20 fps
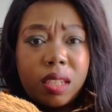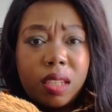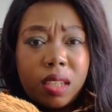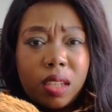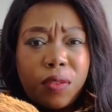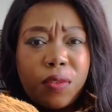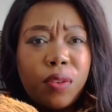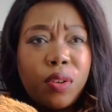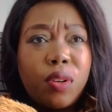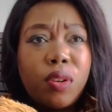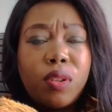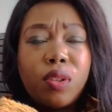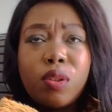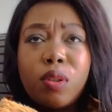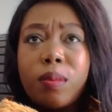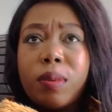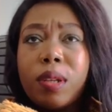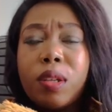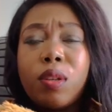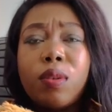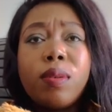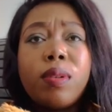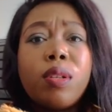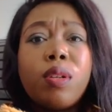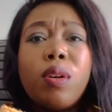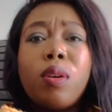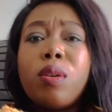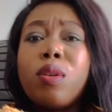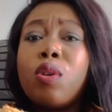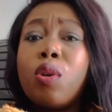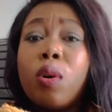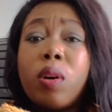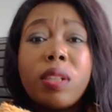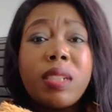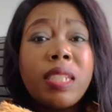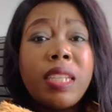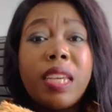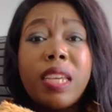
If you know Joburg, you'll know North